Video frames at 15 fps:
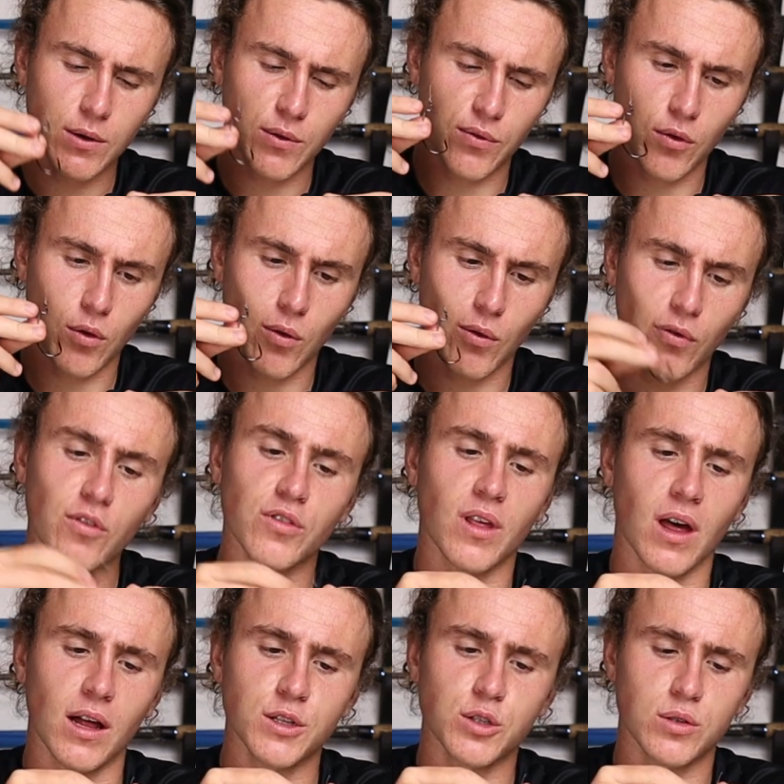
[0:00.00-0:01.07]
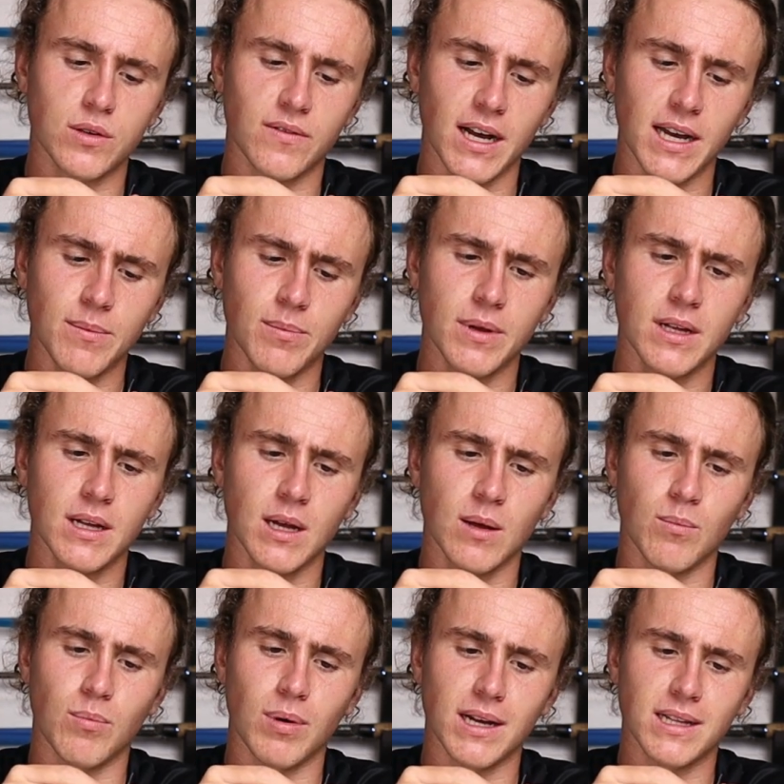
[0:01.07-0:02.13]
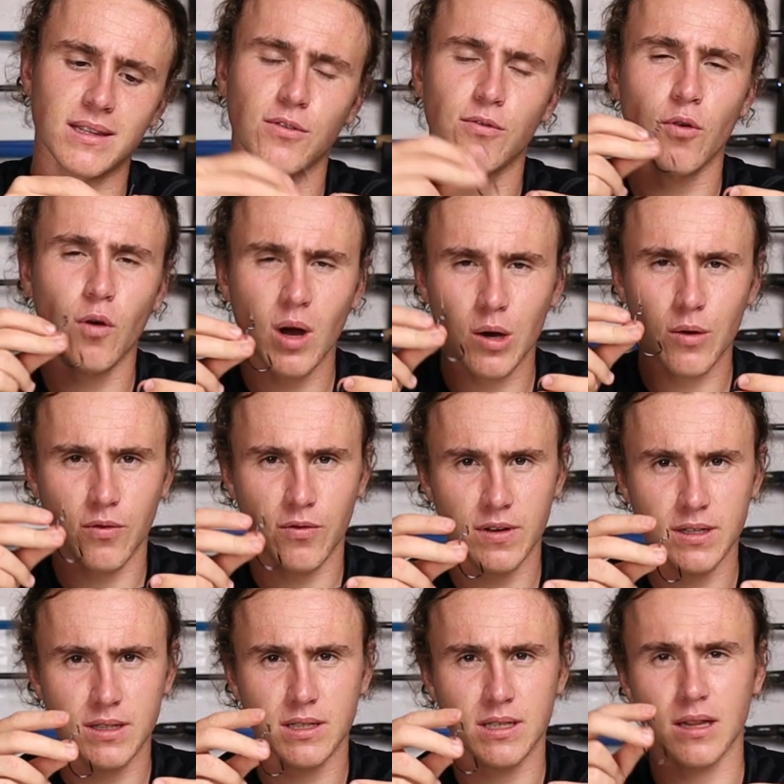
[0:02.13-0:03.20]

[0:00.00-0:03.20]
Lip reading: for the Ultra Vibe, but the 4.0 fits.